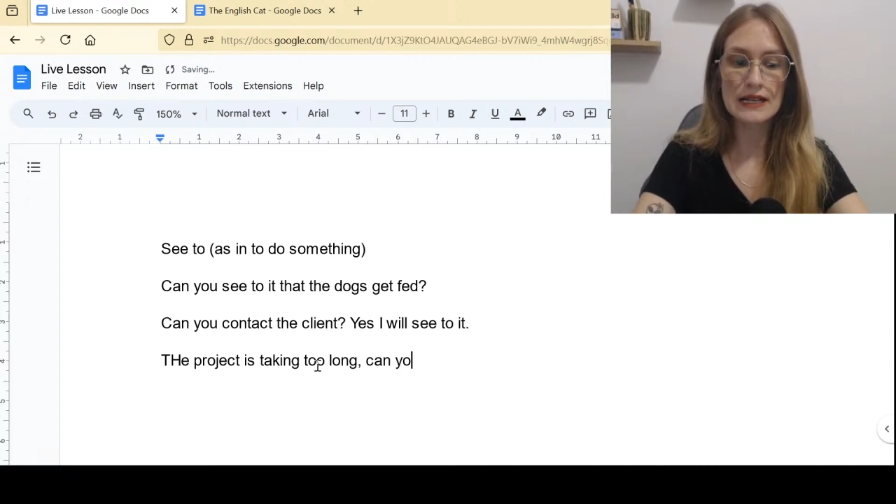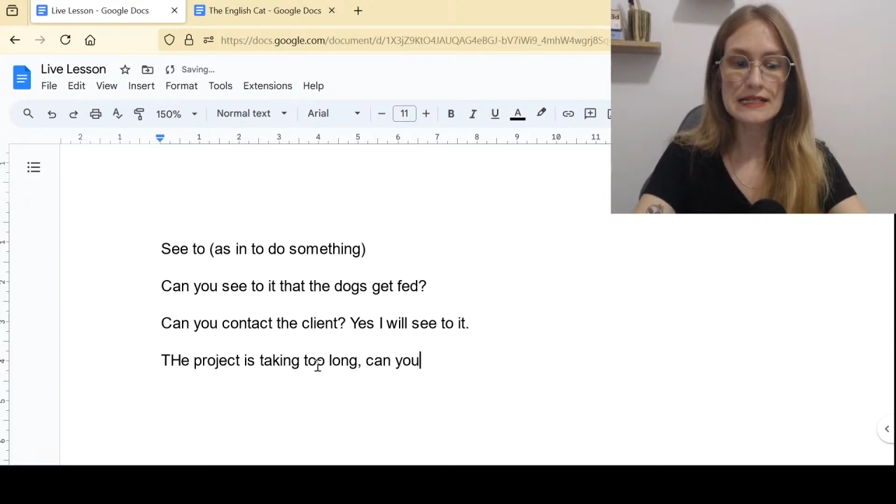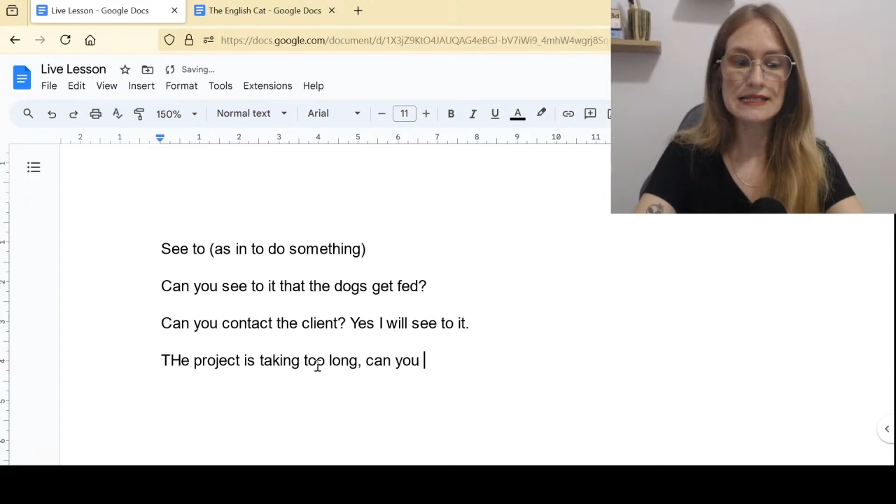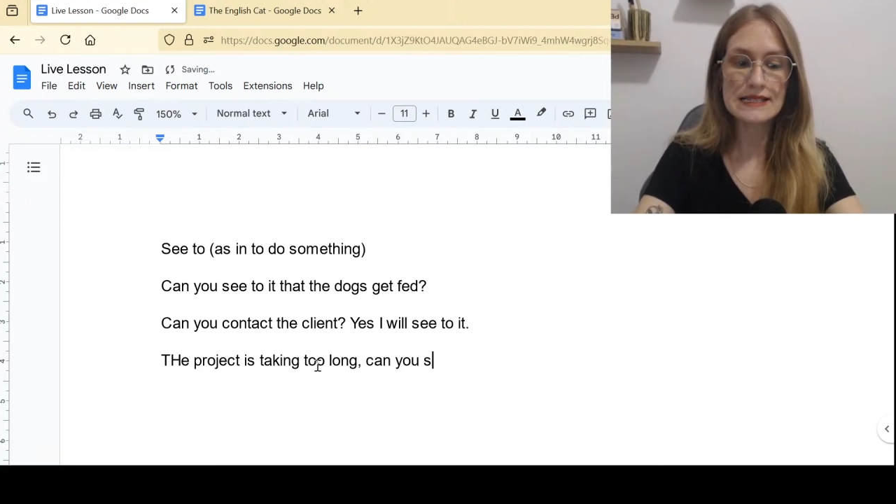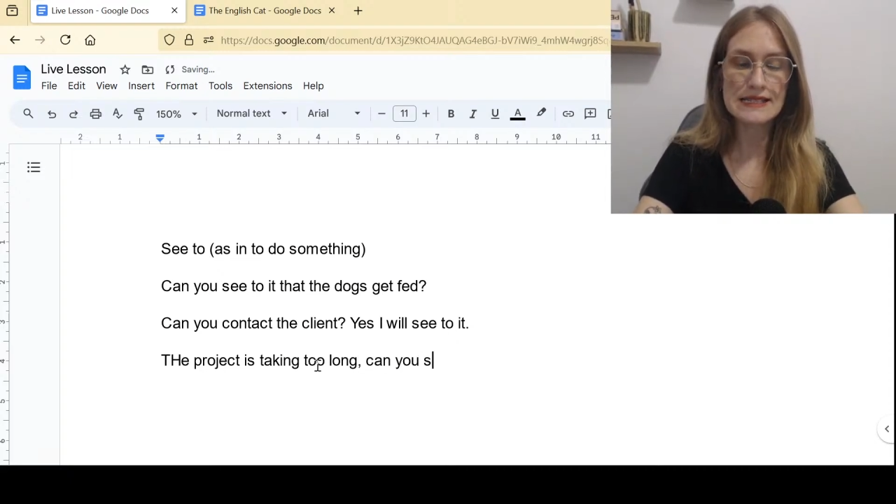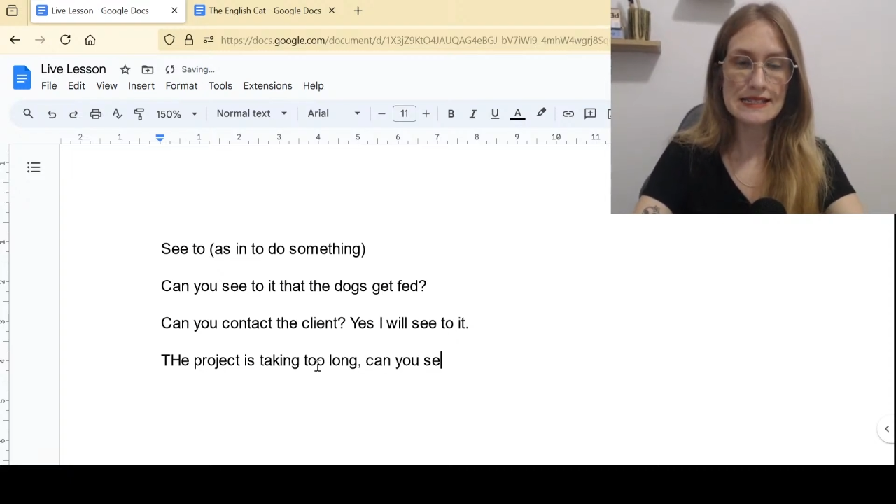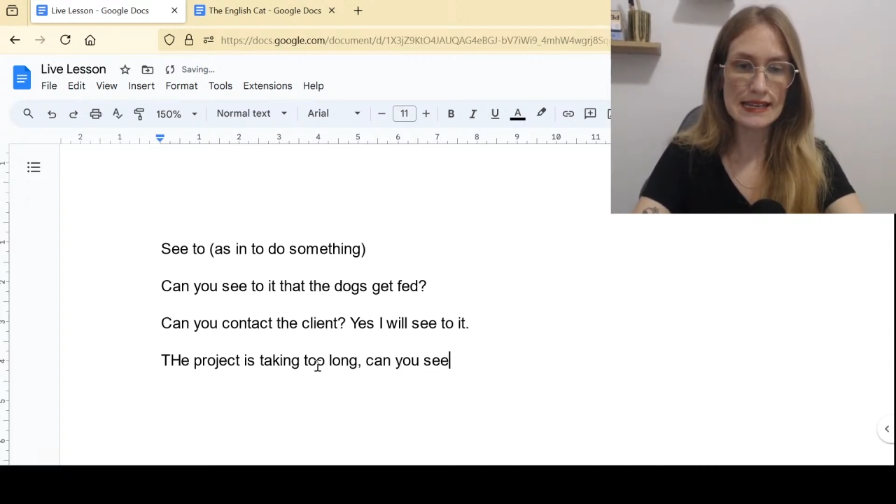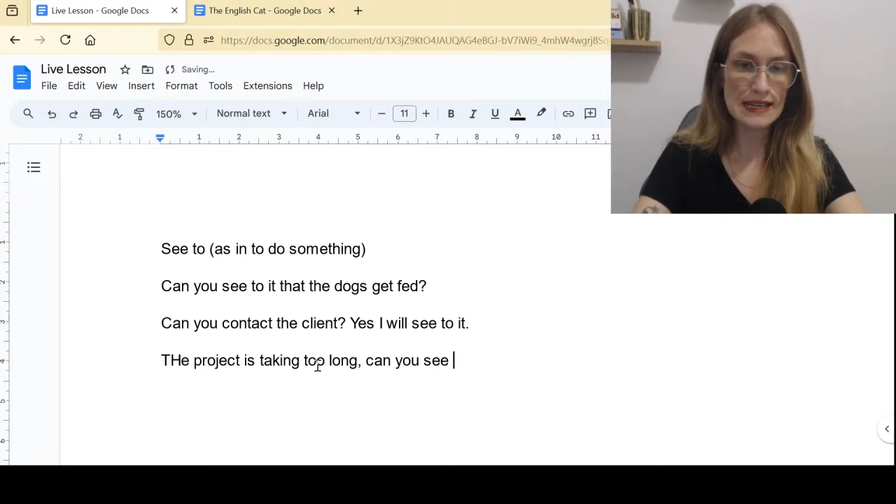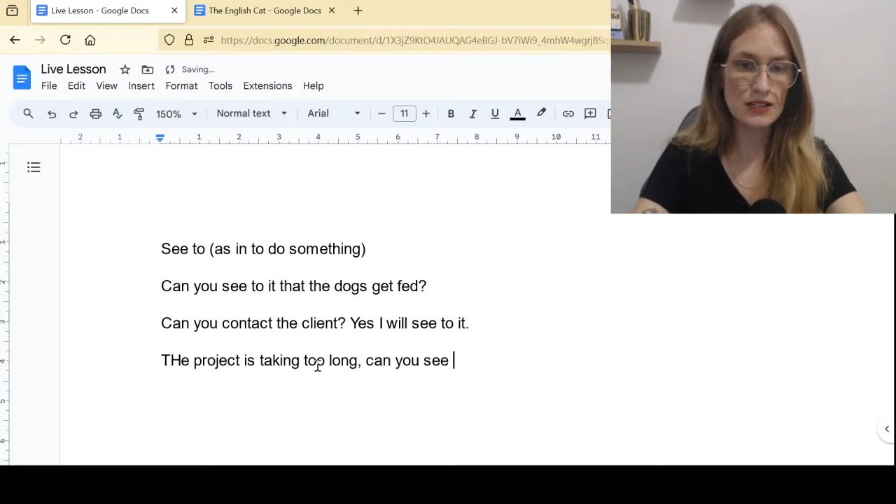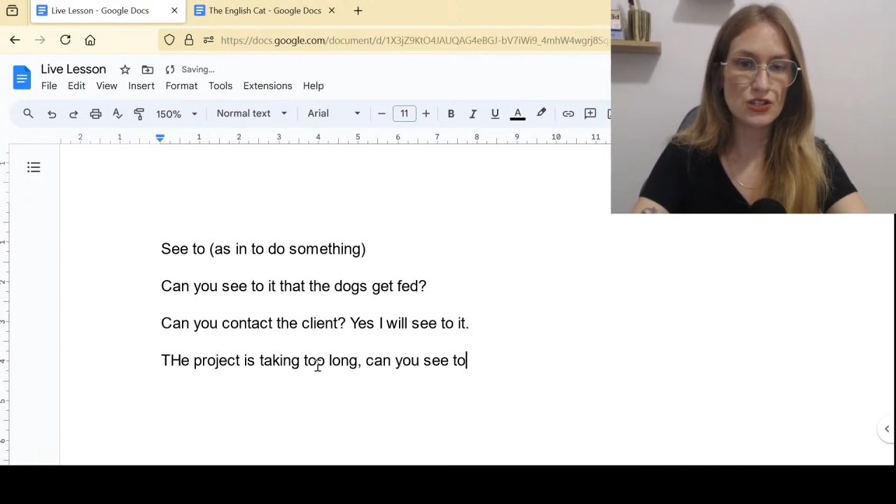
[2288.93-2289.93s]

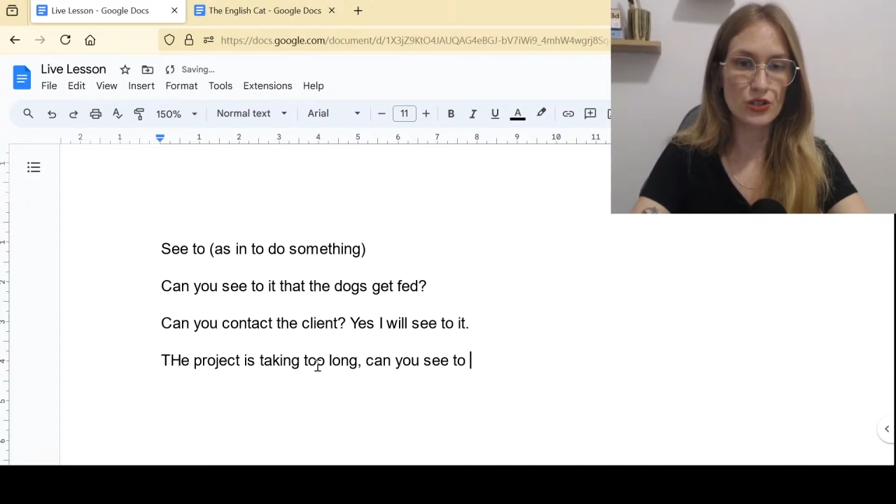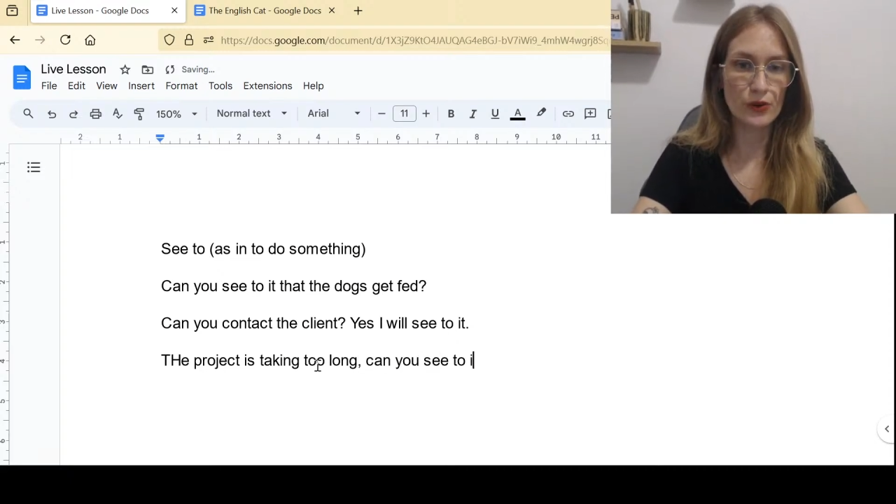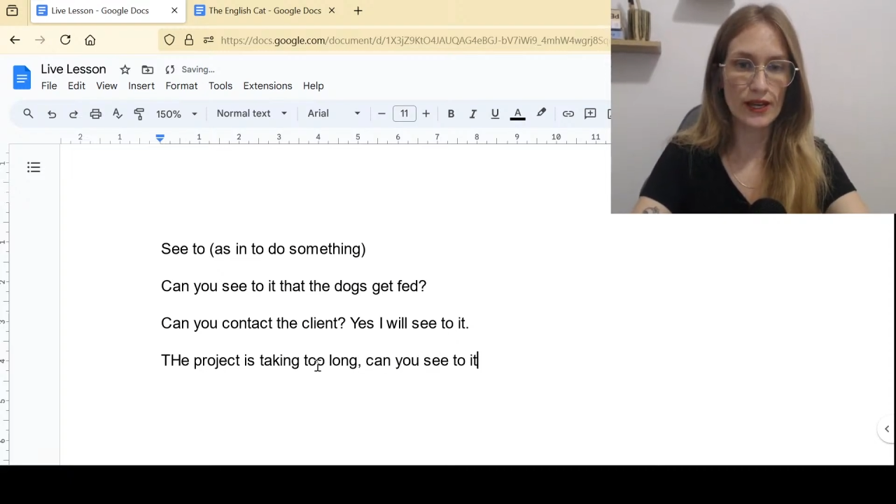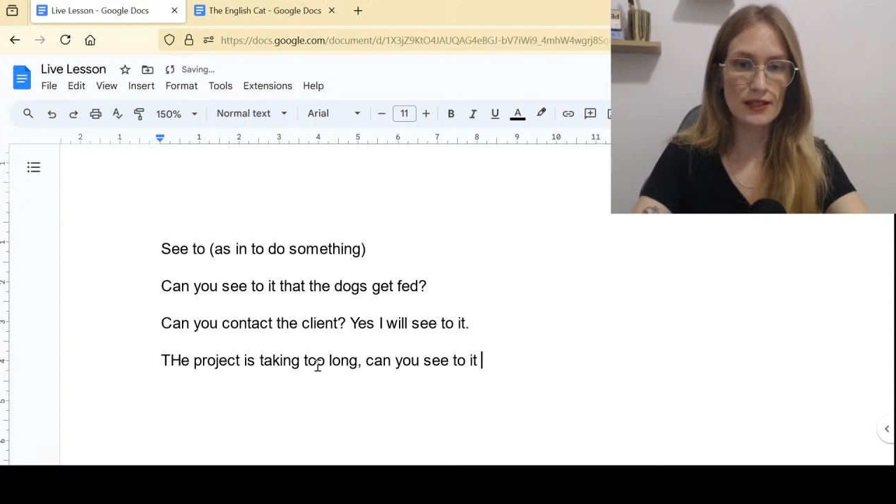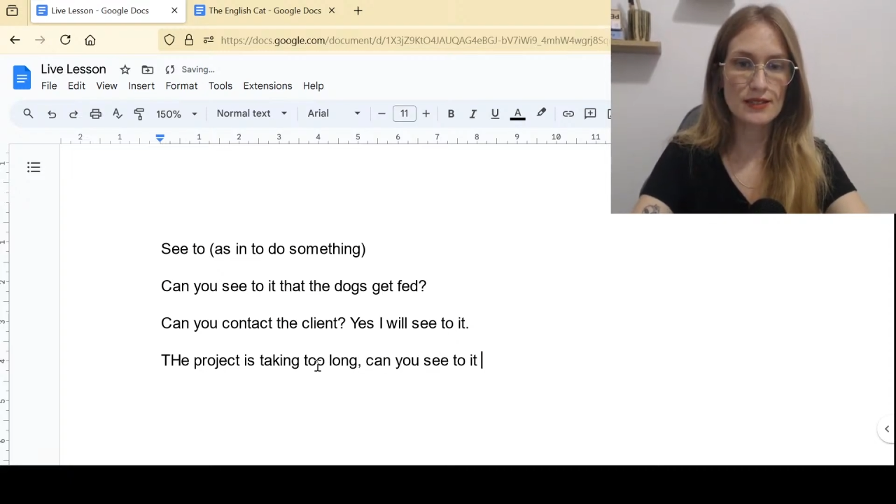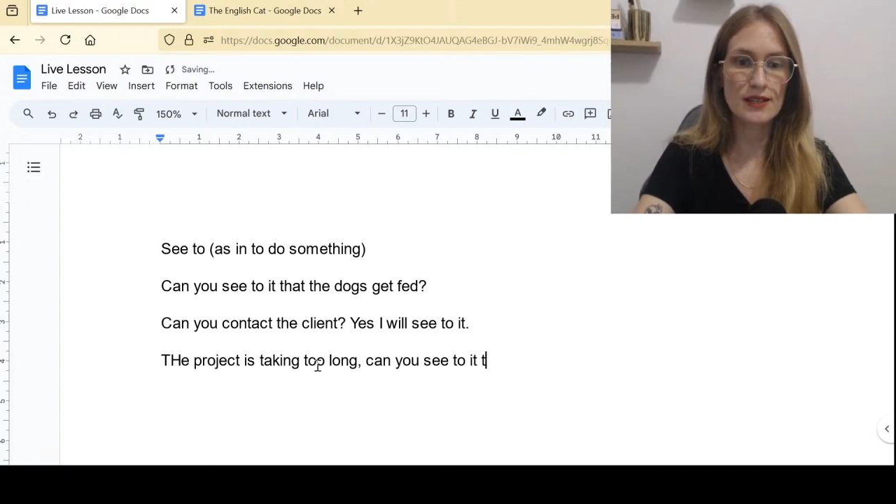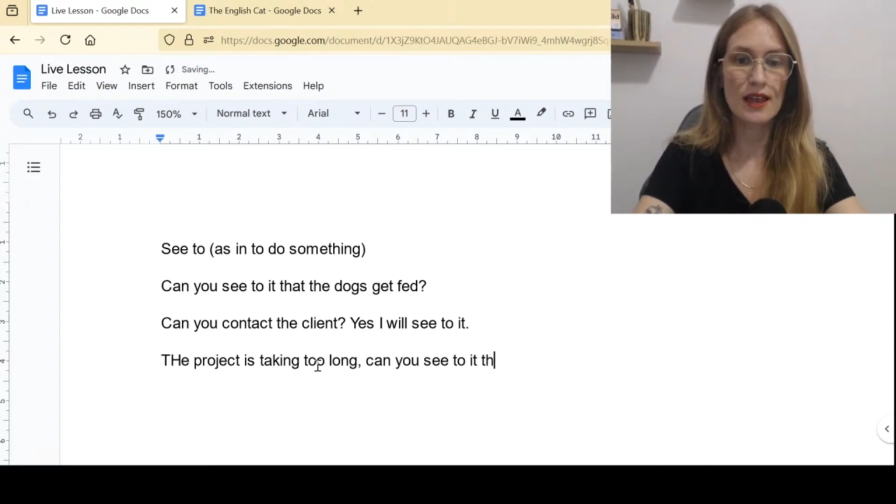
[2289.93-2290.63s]
see to it